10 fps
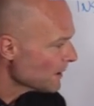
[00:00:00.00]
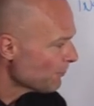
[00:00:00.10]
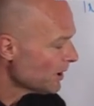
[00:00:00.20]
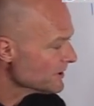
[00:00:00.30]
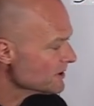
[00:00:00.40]

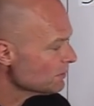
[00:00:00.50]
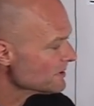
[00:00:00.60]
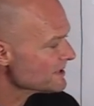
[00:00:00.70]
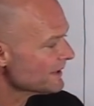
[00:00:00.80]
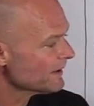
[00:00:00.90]

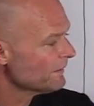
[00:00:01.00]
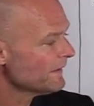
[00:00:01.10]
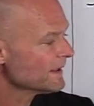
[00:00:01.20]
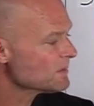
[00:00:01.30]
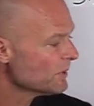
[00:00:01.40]
Possible side
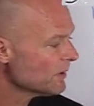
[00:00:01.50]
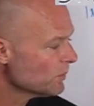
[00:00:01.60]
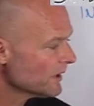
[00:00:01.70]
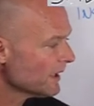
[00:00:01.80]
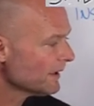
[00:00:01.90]
effects,
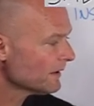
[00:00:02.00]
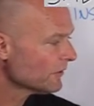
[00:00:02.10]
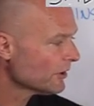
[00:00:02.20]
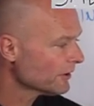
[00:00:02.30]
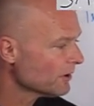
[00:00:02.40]
we kind of
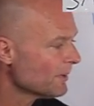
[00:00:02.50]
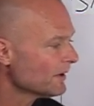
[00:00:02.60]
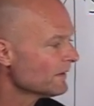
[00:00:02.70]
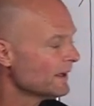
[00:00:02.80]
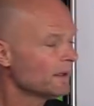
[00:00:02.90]
talked
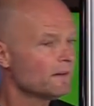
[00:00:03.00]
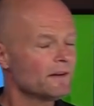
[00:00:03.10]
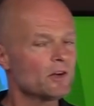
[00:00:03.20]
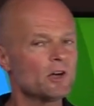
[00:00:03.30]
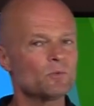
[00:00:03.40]
about that.
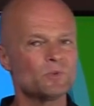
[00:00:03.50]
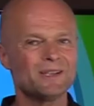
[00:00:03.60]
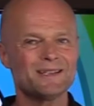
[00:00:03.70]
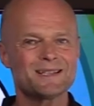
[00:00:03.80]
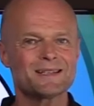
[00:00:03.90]
They're not
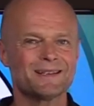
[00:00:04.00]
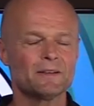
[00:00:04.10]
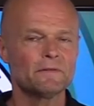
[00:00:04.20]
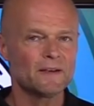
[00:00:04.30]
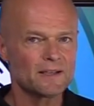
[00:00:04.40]
really side
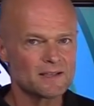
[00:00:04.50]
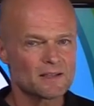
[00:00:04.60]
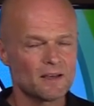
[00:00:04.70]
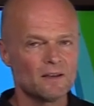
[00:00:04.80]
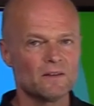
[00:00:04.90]

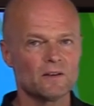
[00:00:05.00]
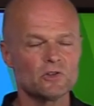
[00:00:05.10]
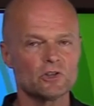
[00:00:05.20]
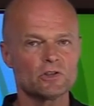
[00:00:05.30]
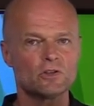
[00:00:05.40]
effects, they're
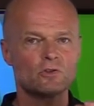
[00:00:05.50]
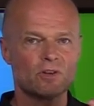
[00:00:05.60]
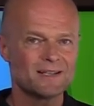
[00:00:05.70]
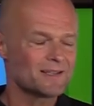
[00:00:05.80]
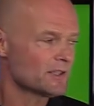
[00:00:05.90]
just
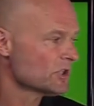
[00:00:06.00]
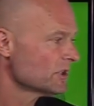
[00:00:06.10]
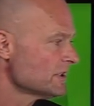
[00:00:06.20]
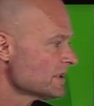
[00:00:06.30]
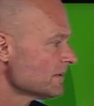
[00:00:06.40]

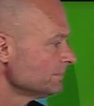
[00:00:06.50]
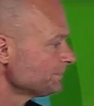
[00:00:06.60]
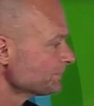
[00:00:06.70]
transitions.